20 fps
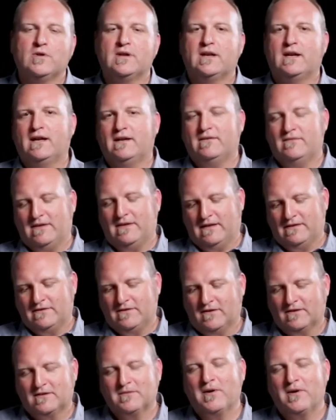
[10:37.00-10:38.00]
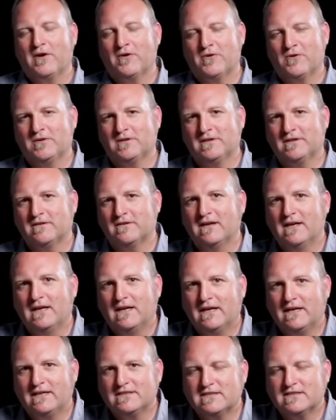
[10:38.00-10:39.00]
that I talked about earlier,
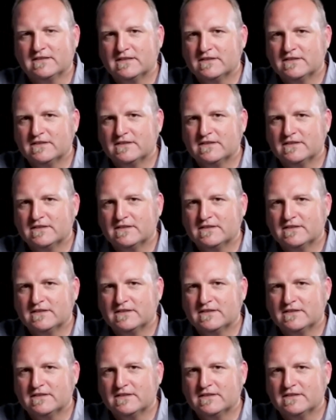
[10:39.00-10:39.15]
he said